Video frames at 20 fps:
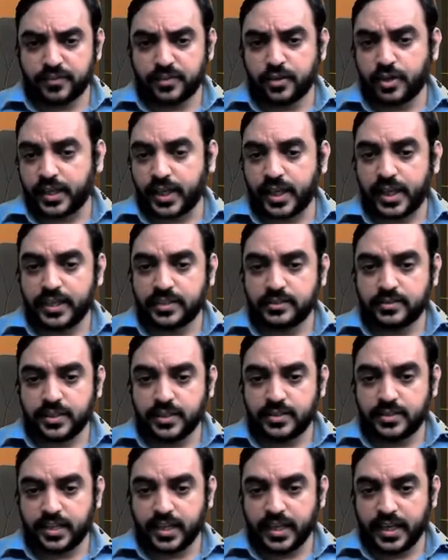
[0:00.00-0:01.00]
Okay,
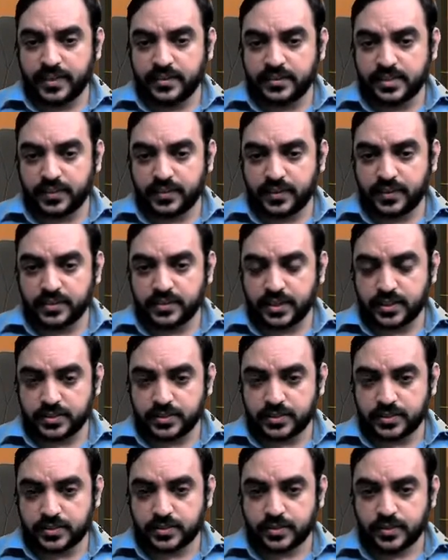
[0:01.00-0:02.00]
8C3,
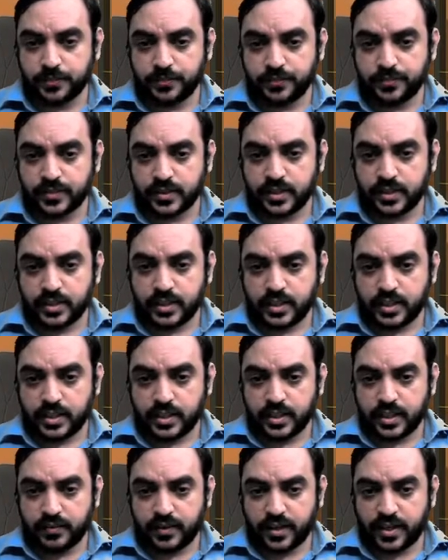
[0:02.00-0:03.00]
876
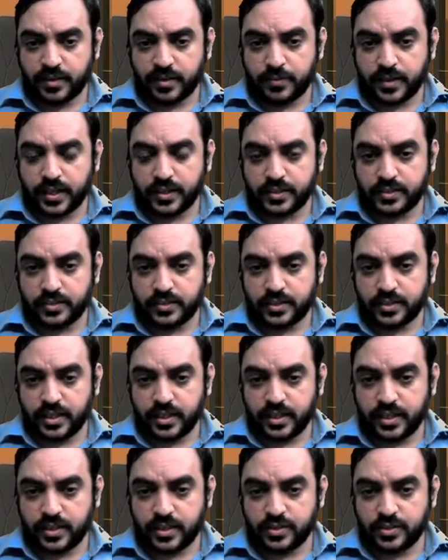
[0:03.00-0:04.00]
divided by
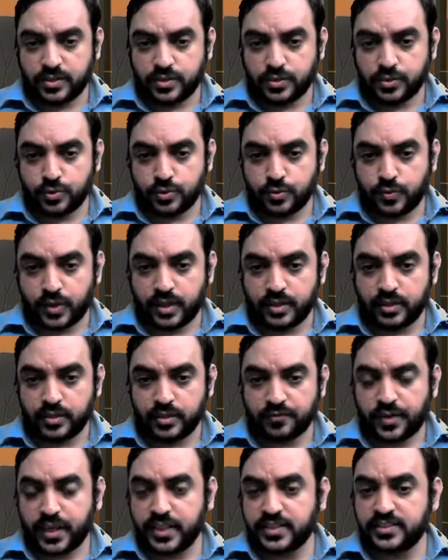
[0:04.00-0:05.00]
3, 2, 1.
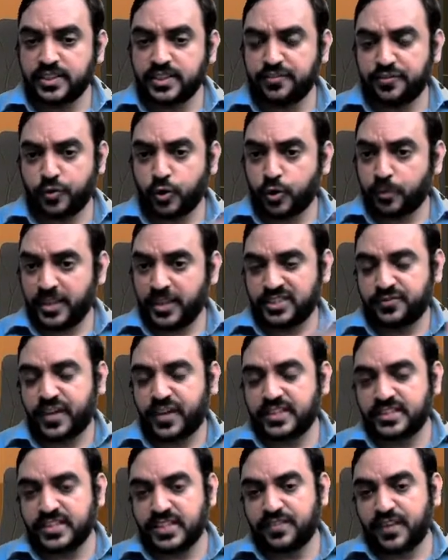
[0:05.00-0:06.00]
5C4 means
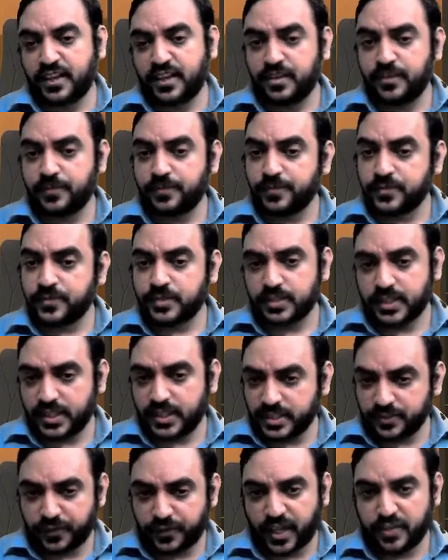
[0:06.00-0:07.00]
5C1. That
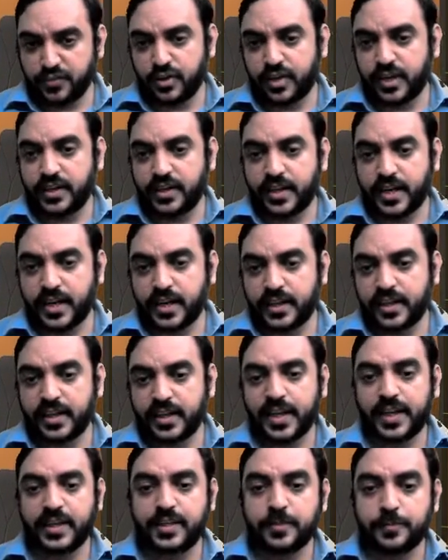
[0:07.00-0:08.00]
is 5 you can directly
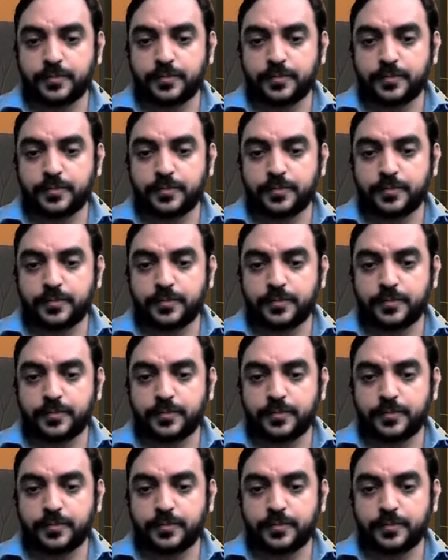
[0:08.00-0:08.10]
write.